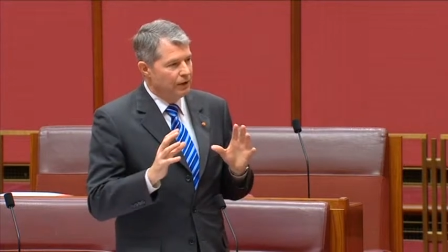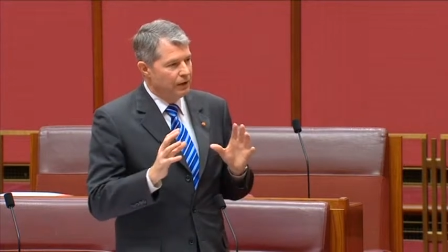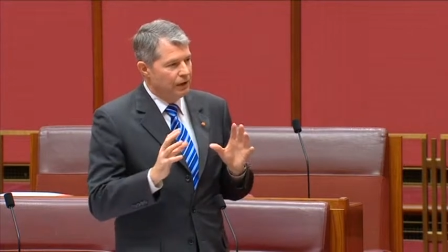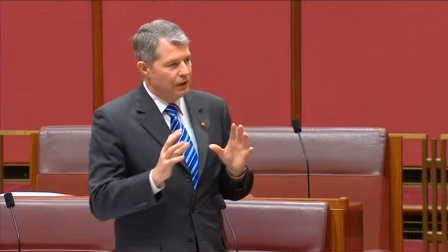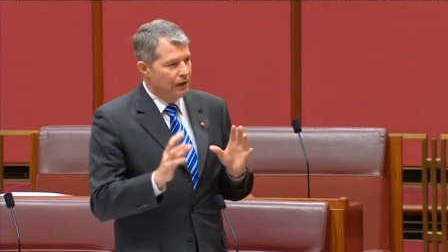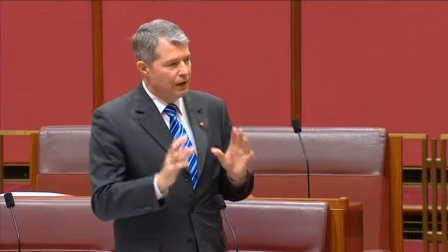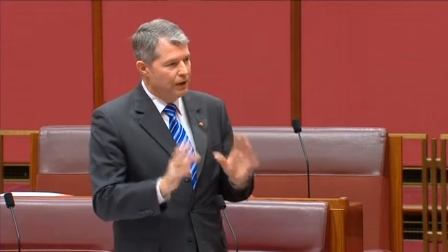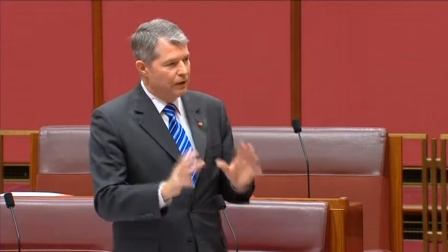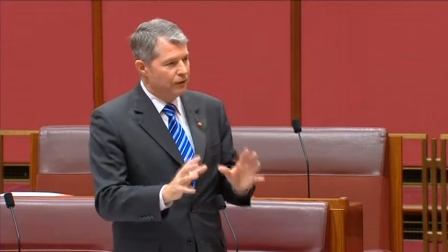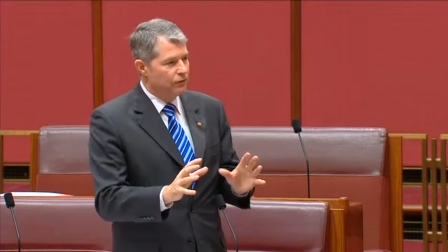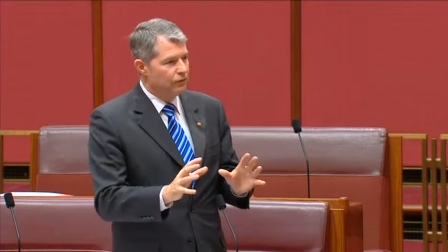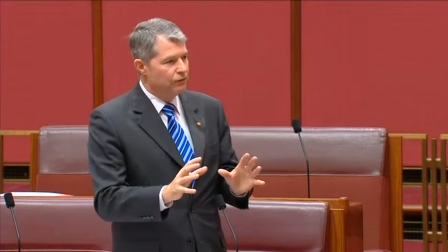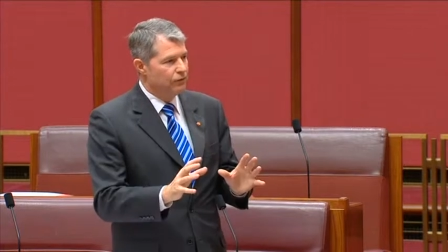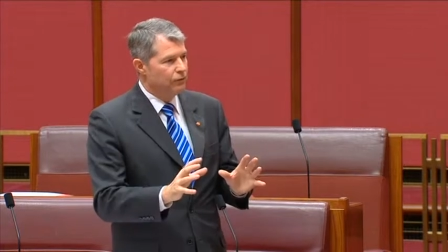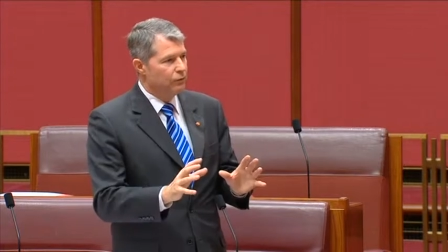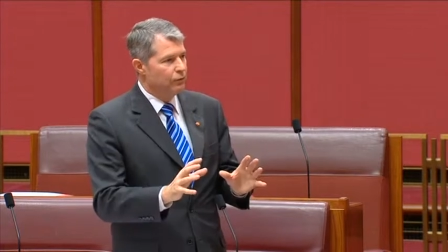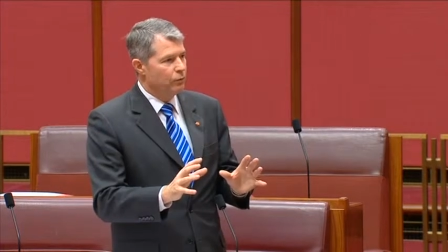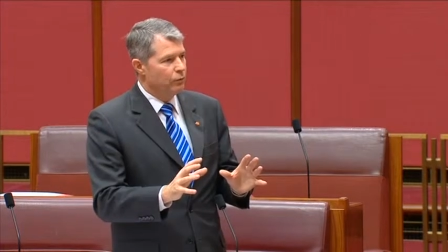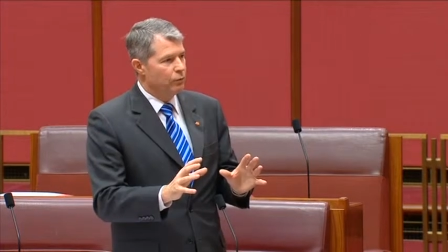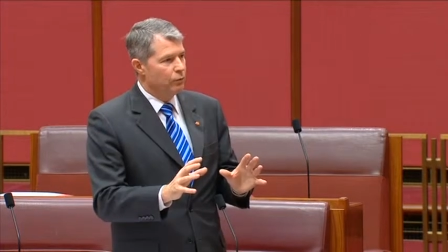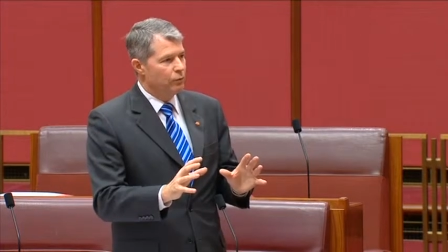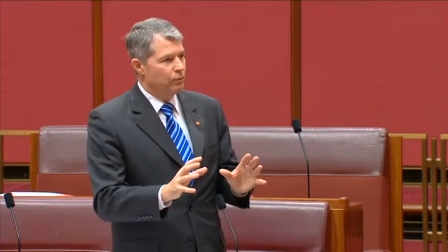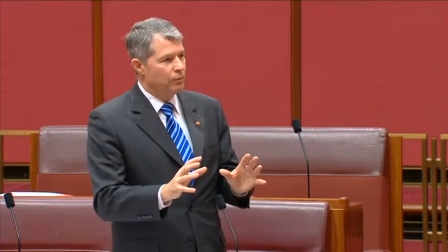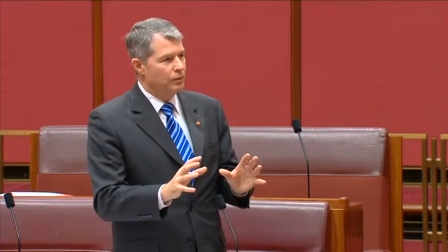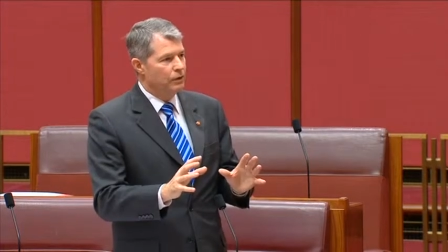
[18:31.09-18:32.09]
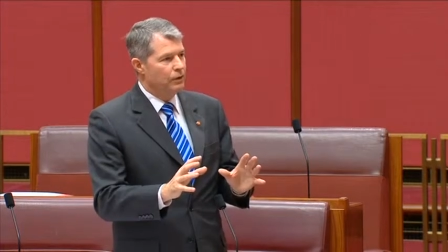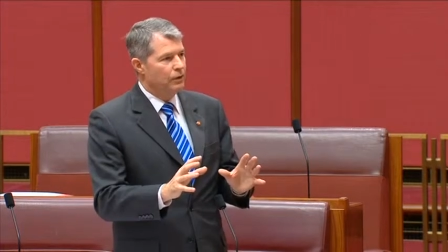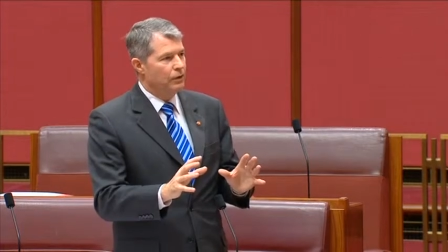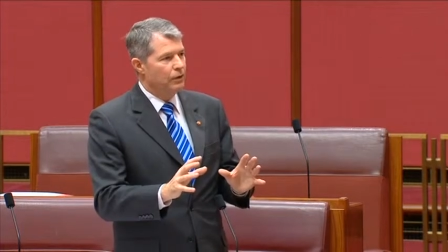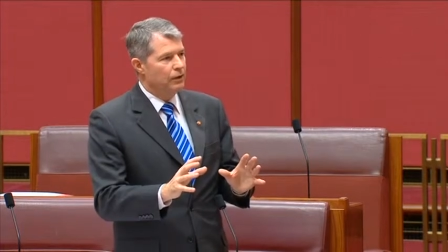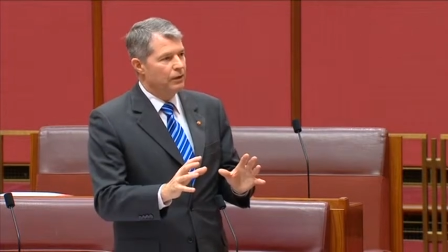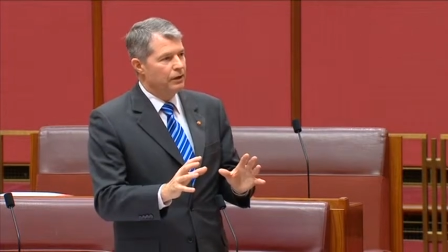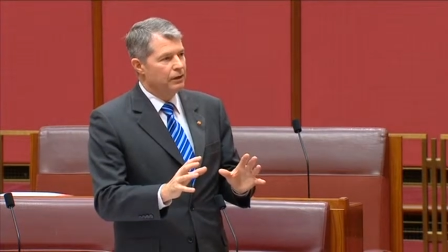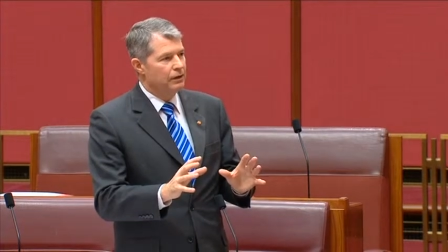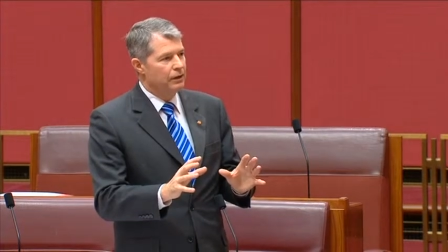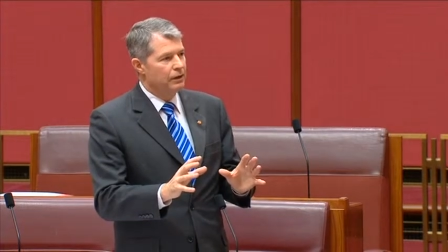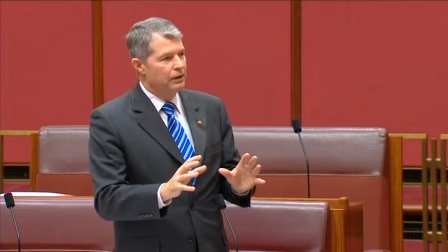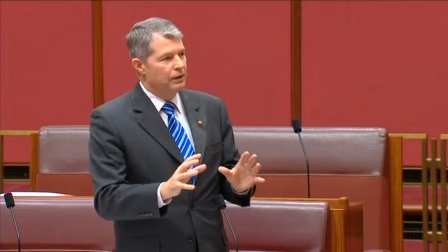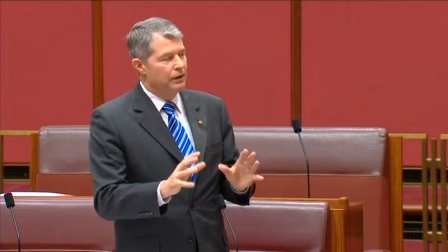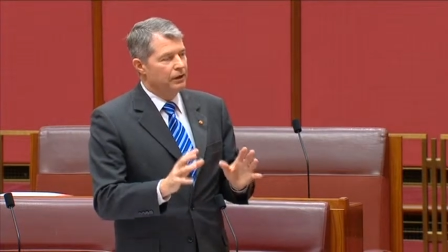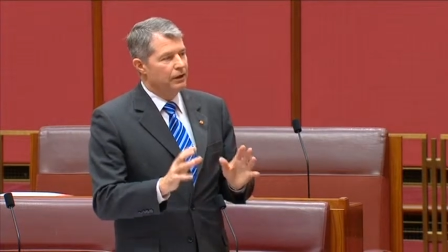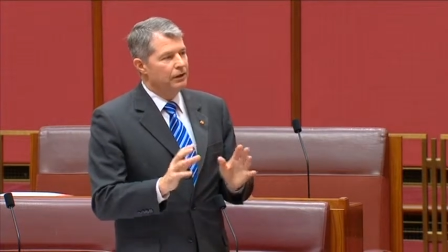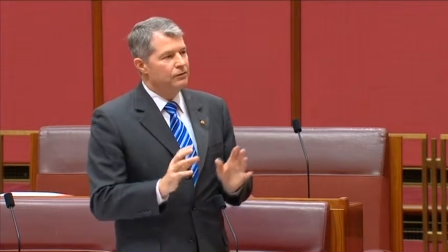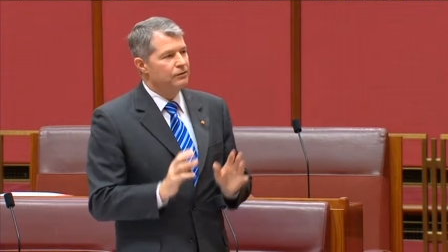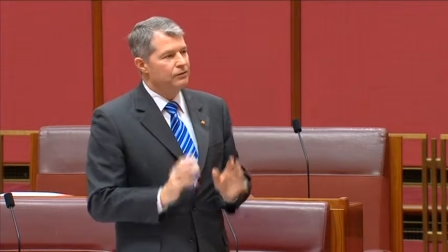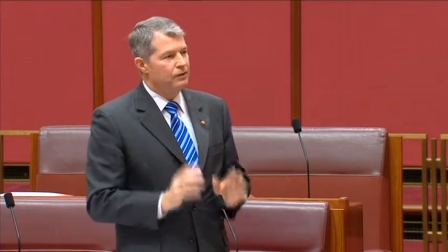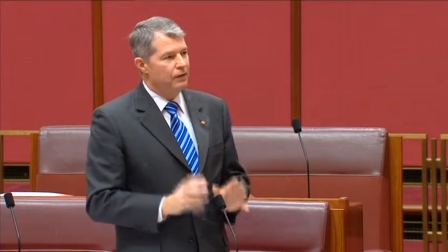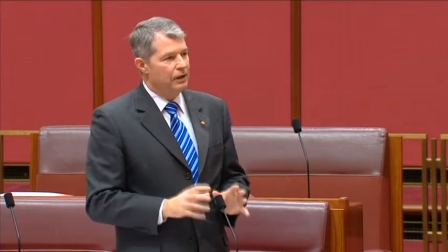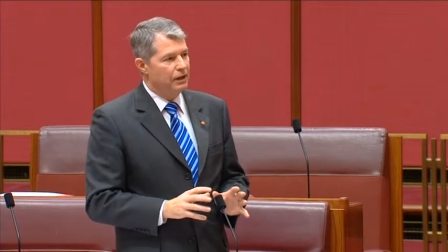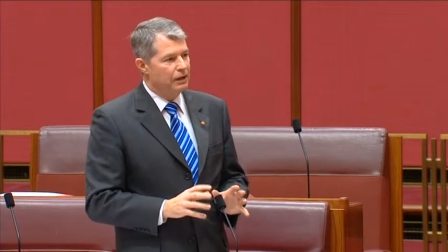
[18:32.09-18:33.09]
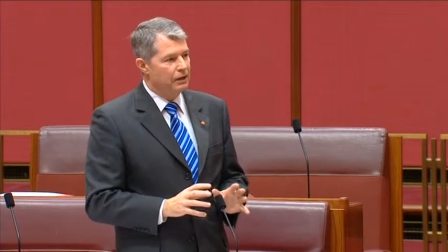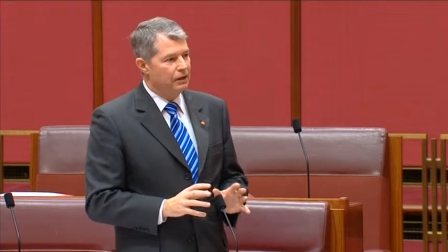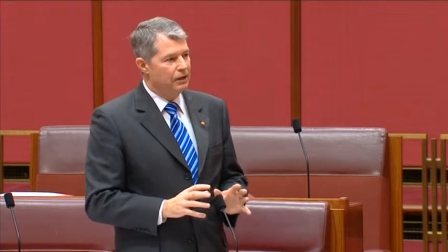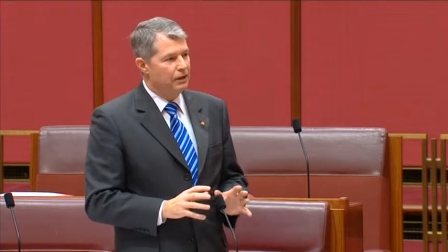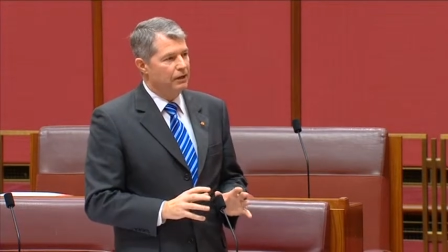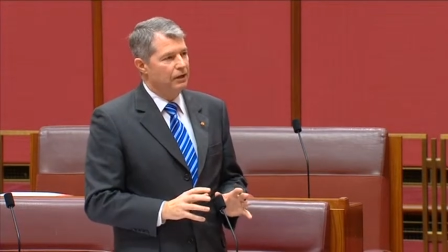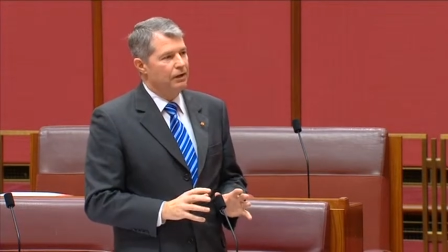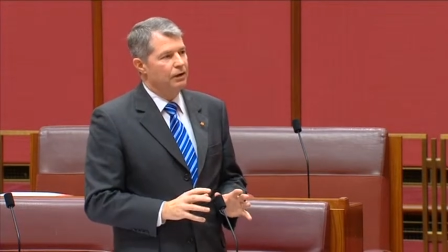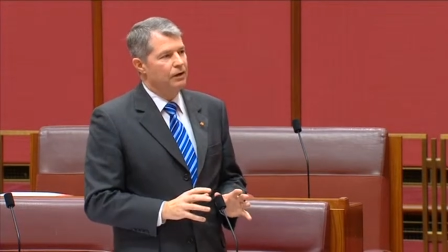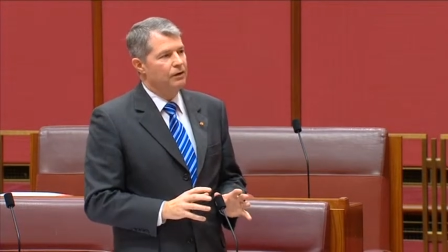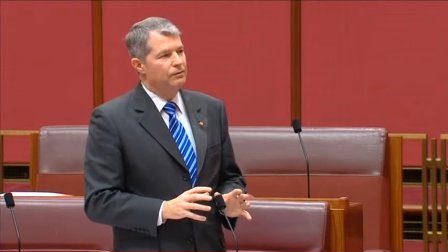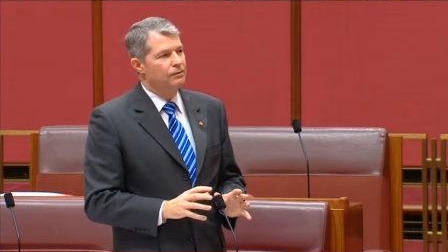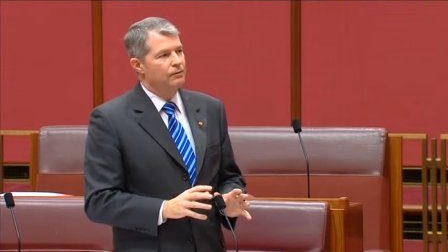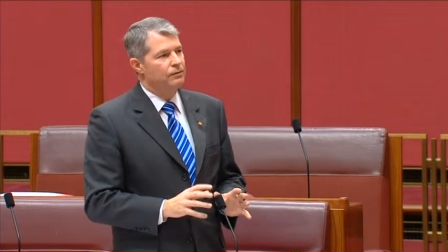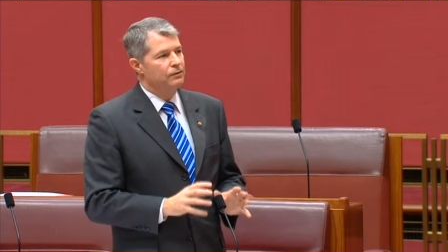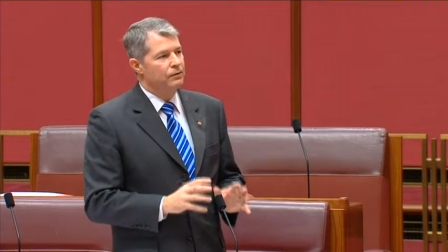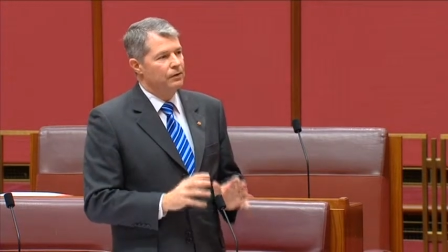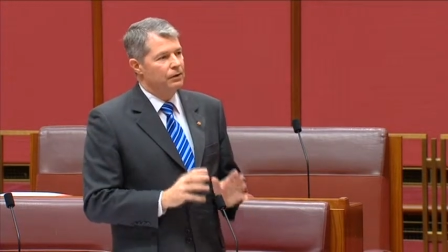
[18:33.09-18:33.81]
how does the law apply, a day and a half